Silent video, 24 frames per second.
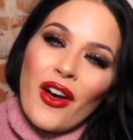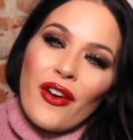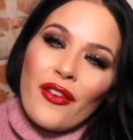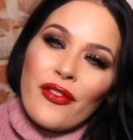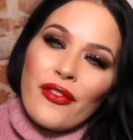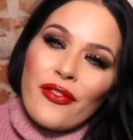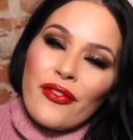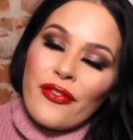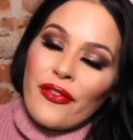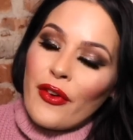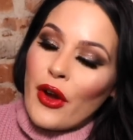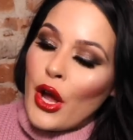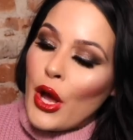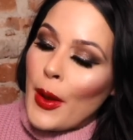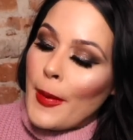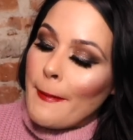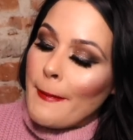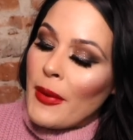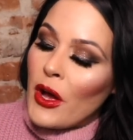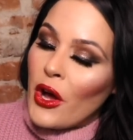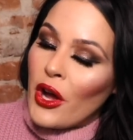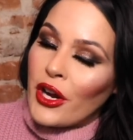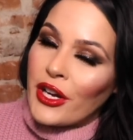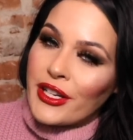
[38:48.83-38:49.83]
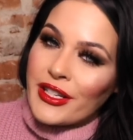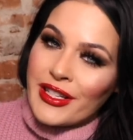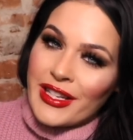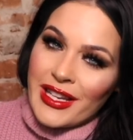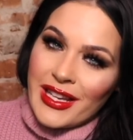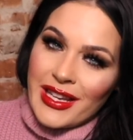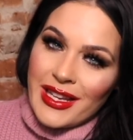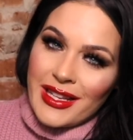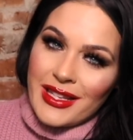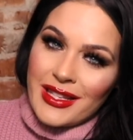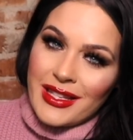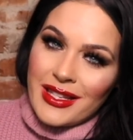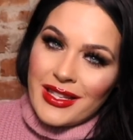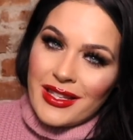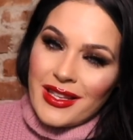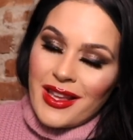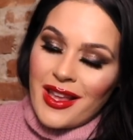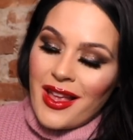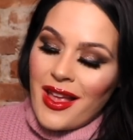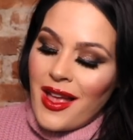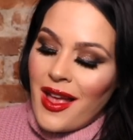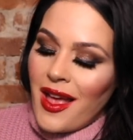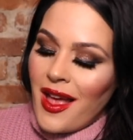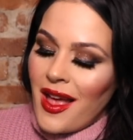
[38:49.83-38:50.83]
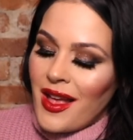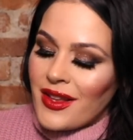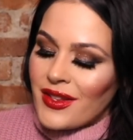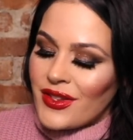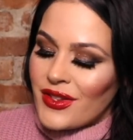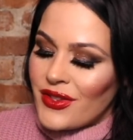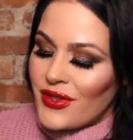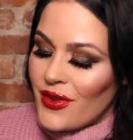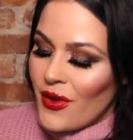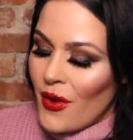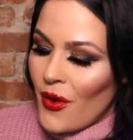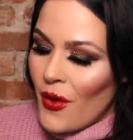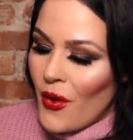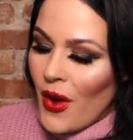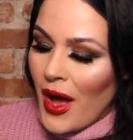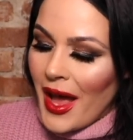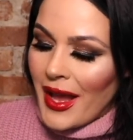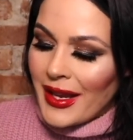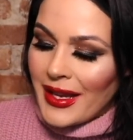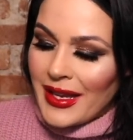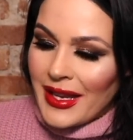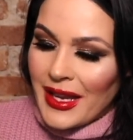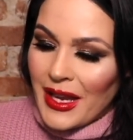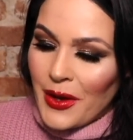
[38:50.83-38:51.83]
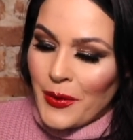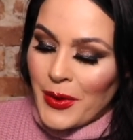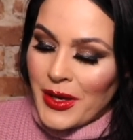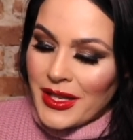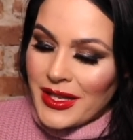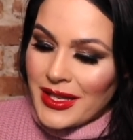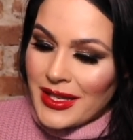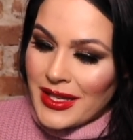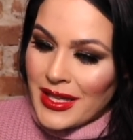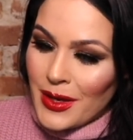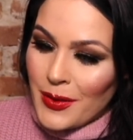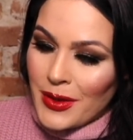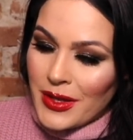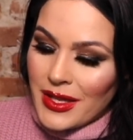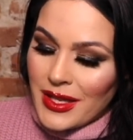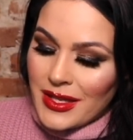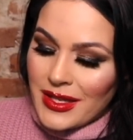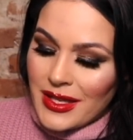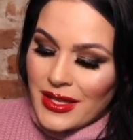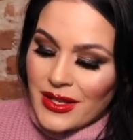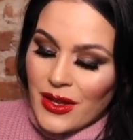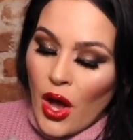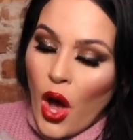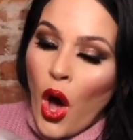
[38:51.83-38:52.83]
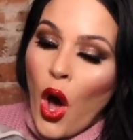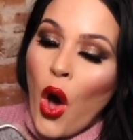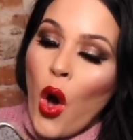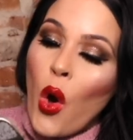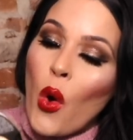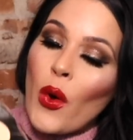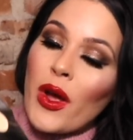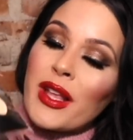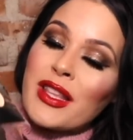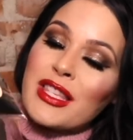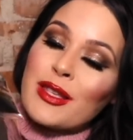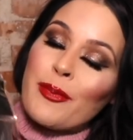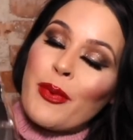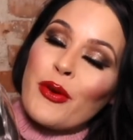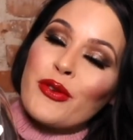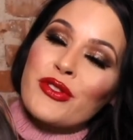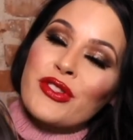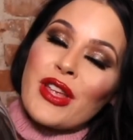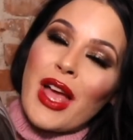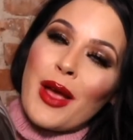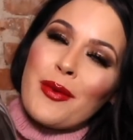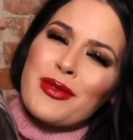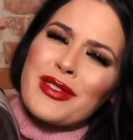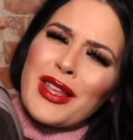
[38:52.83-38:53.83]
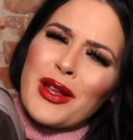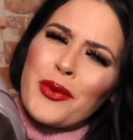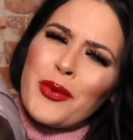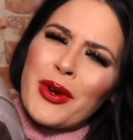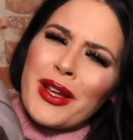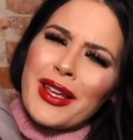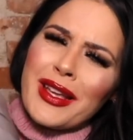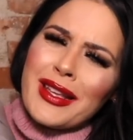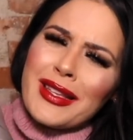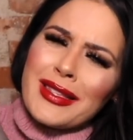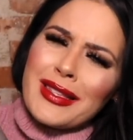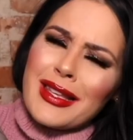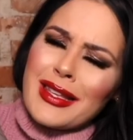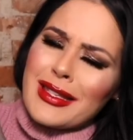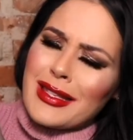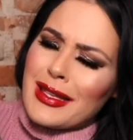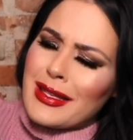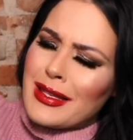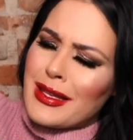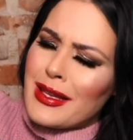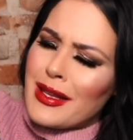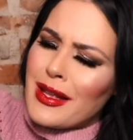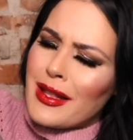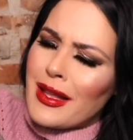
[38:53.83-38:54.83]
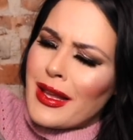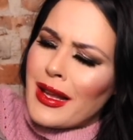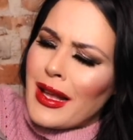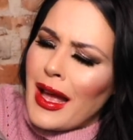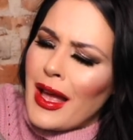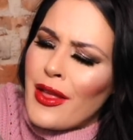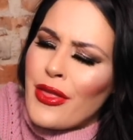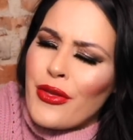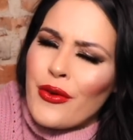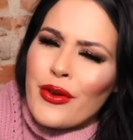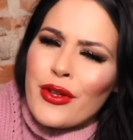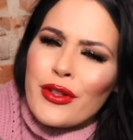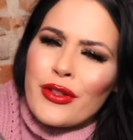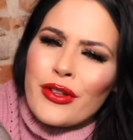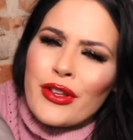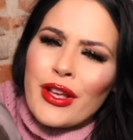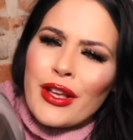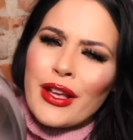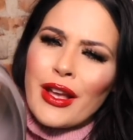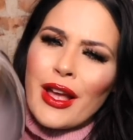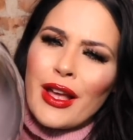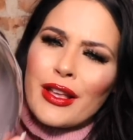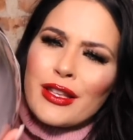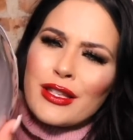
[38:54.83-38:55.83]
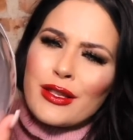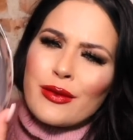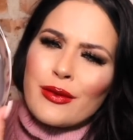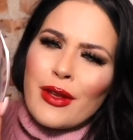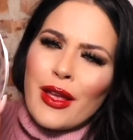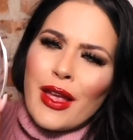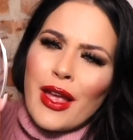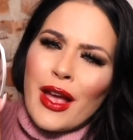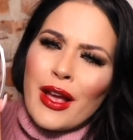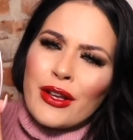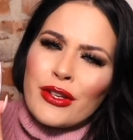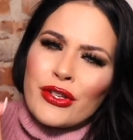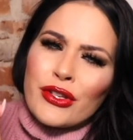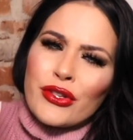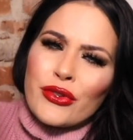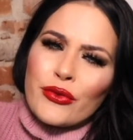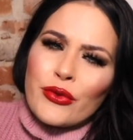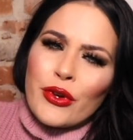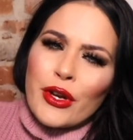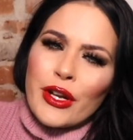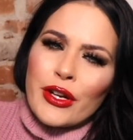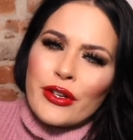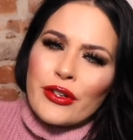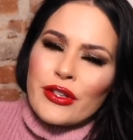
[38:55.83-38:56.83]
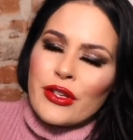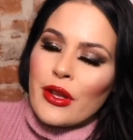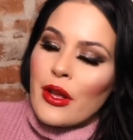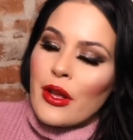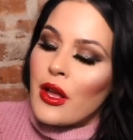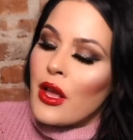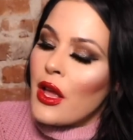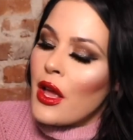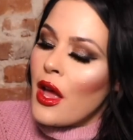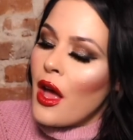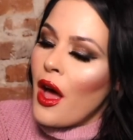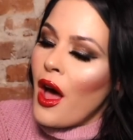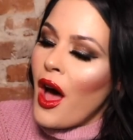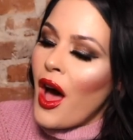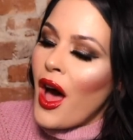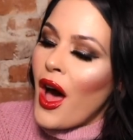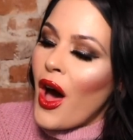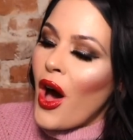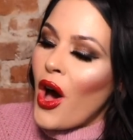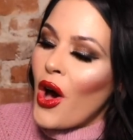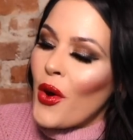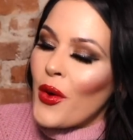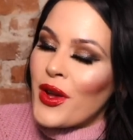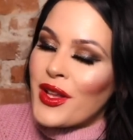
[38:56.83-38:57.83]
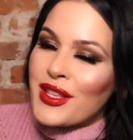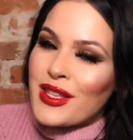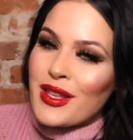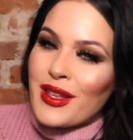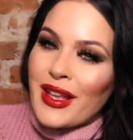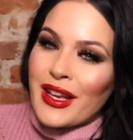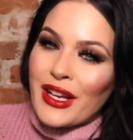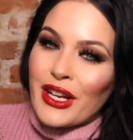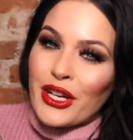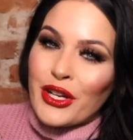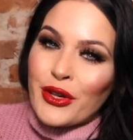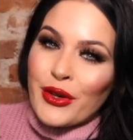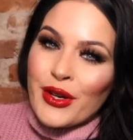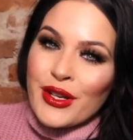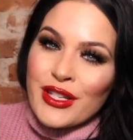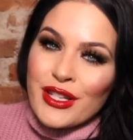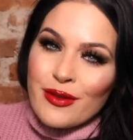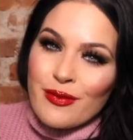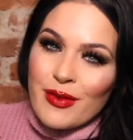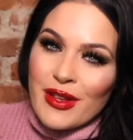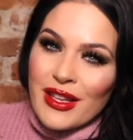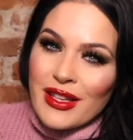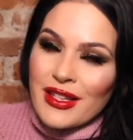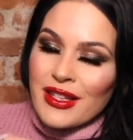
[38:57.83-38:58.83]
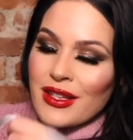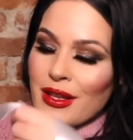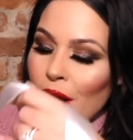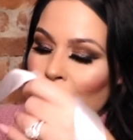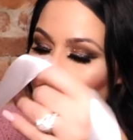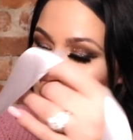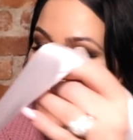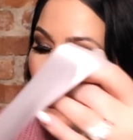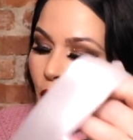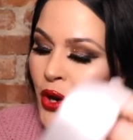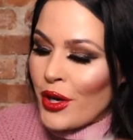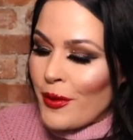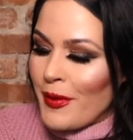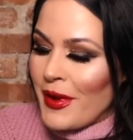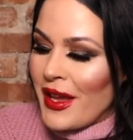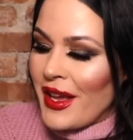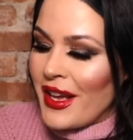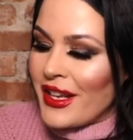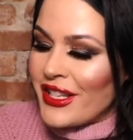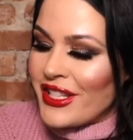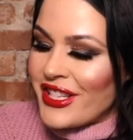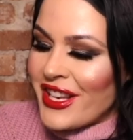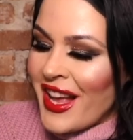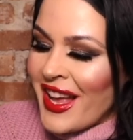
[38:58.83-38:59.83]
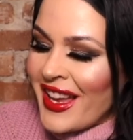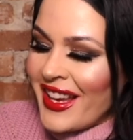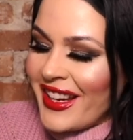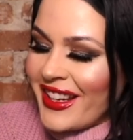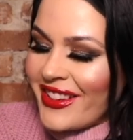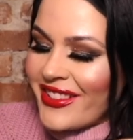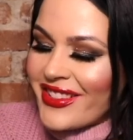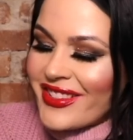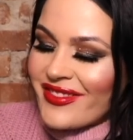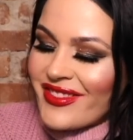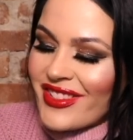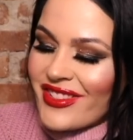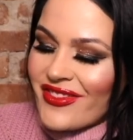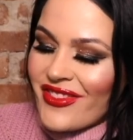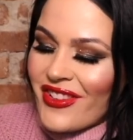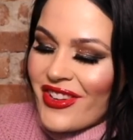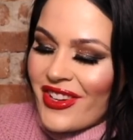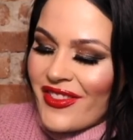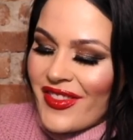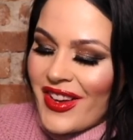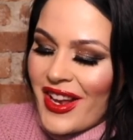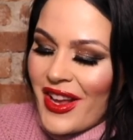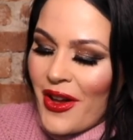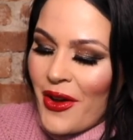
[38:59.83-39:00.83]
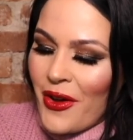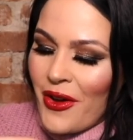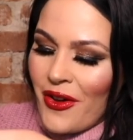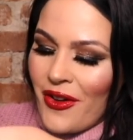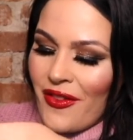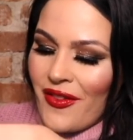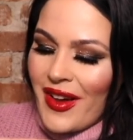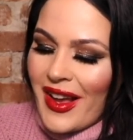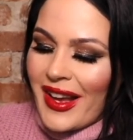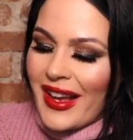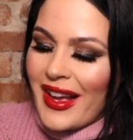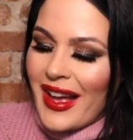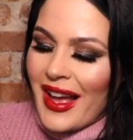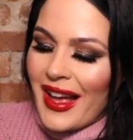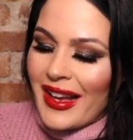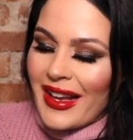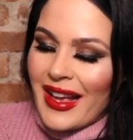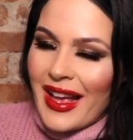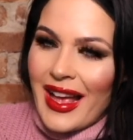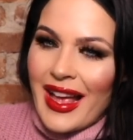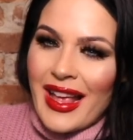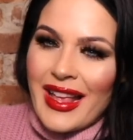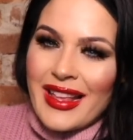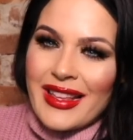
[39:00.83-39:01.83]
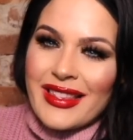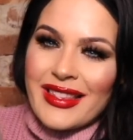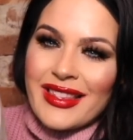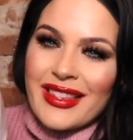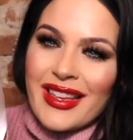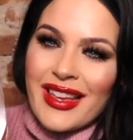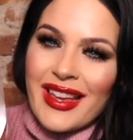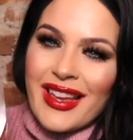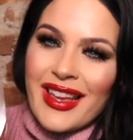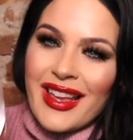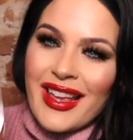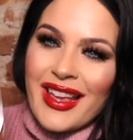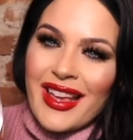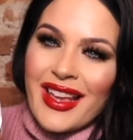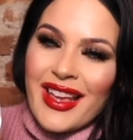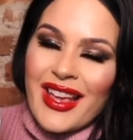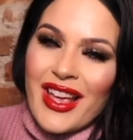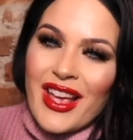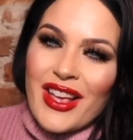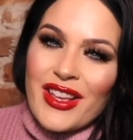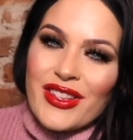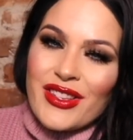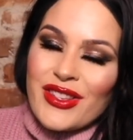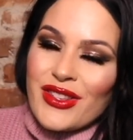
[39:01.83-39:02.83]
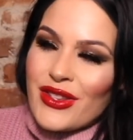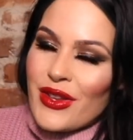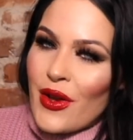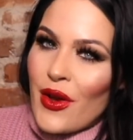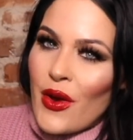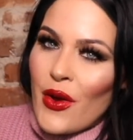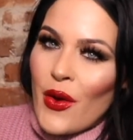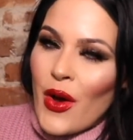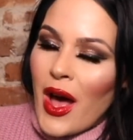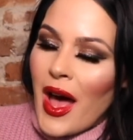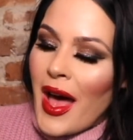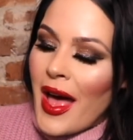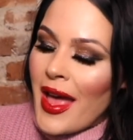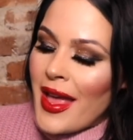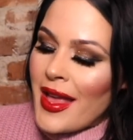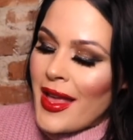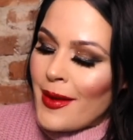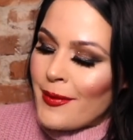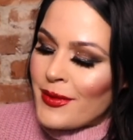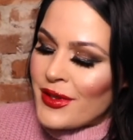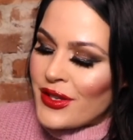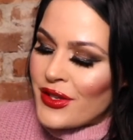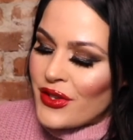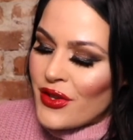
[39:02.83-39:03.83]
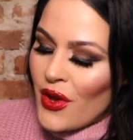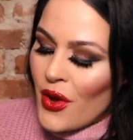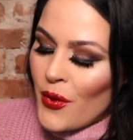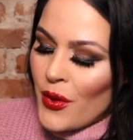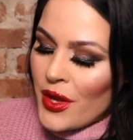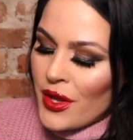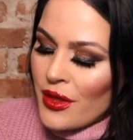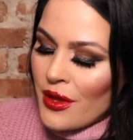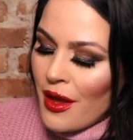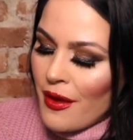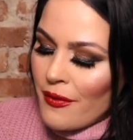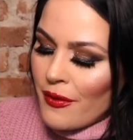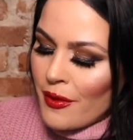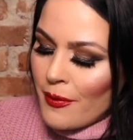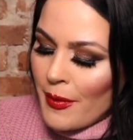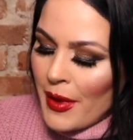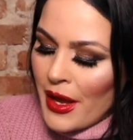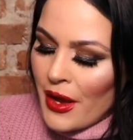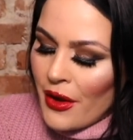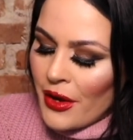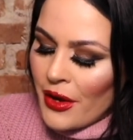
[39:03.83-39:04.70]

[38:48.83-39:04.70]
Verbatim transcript: from Artis. So I can't wait to see what this is. Oh, it's supposed to, I was like, what is this? Is it like, I thought it looked like an asteroid or something. Oh, it's like a Christmas ornament, a giant Christmas ornament. Oh my God, guys. So I am so in love with my